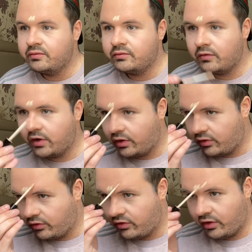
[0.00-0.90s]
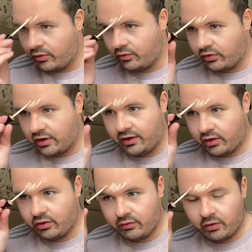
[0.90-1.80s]
and it conceals any kind
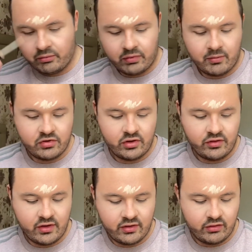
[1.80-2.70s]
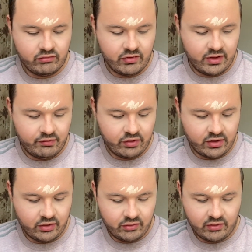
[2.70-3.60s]
of like blemishes. This is really
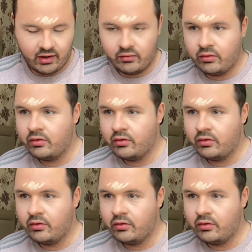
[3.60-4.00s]
running out,